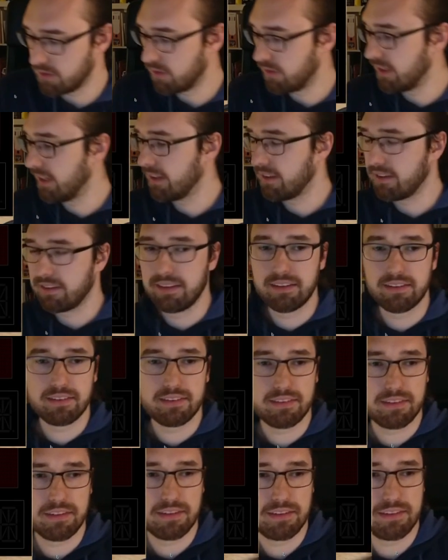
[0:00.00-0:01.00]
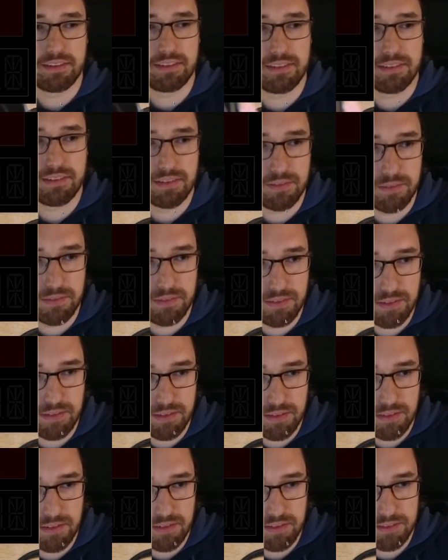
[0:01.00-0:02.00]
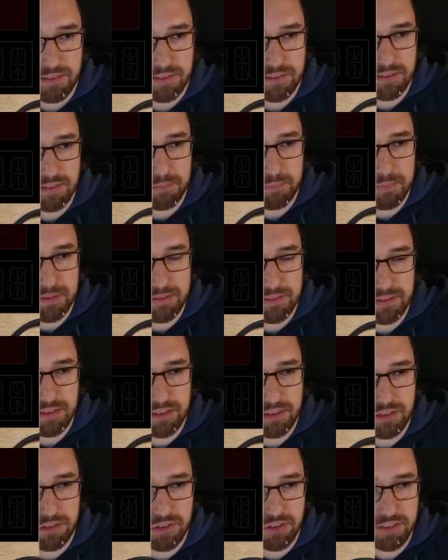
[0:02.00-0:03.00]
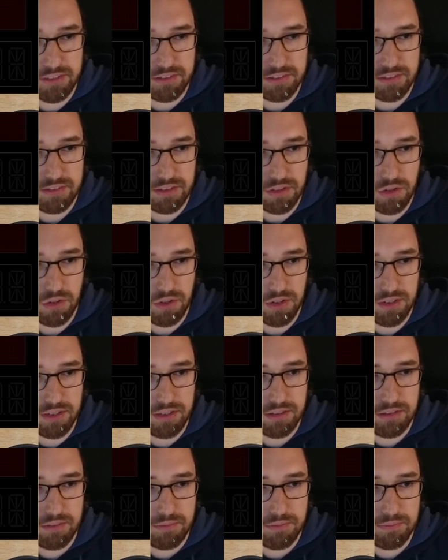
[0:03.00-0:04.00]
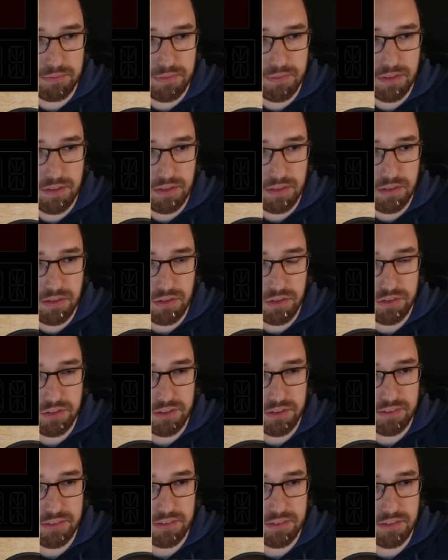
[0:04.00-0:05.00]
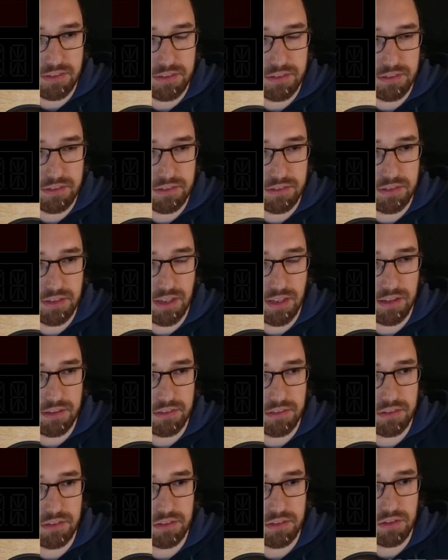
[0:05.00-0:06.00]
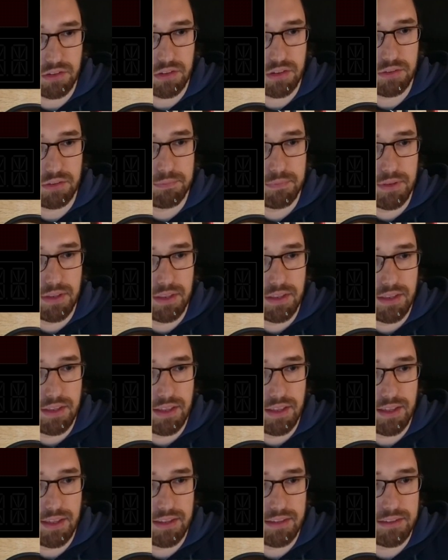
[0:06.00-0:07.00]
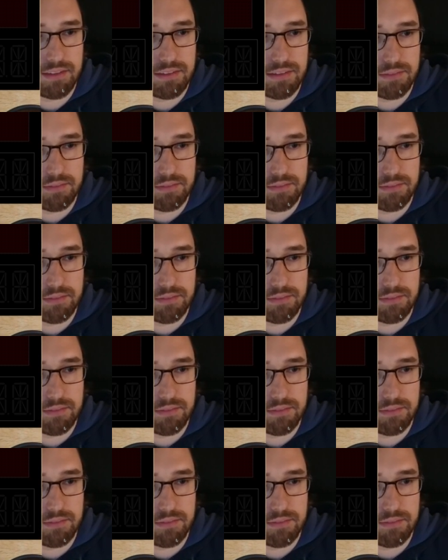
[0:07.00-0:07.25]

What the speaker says: like this is basically just the coil, just the coil. And